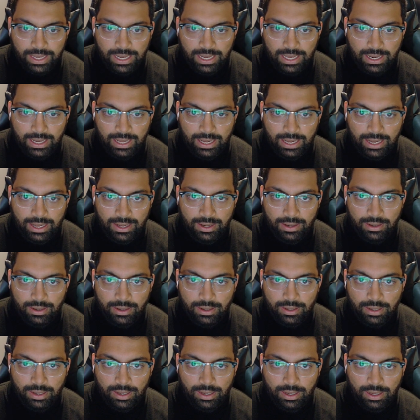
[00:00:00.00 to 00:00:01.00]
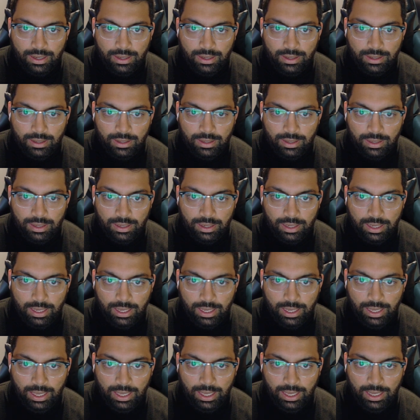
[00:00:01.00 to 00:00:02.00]
And then
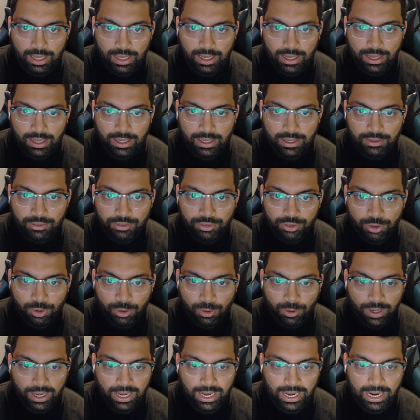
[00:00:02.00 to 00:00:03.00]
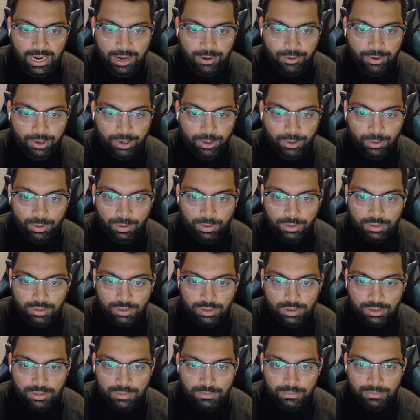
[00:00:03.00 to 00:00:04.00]
here is your aerial
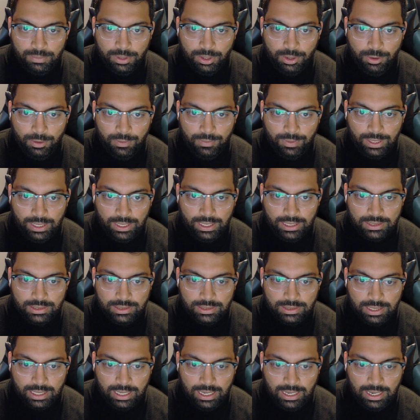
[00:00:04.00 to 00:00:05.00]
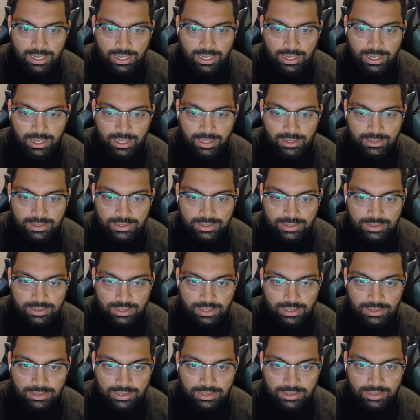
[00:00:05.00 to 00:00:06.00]
maneuver list. Ah, this is
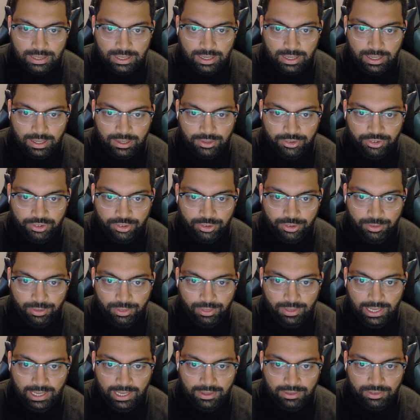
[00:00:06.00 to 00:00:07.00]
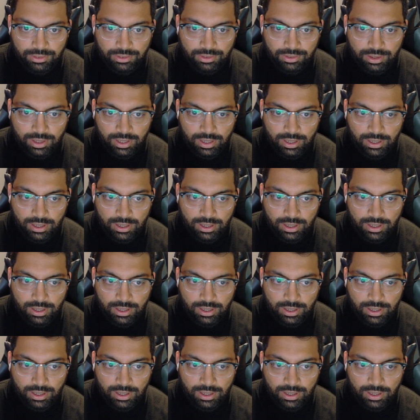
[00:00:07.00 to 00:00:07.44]
nice because then I can just do this.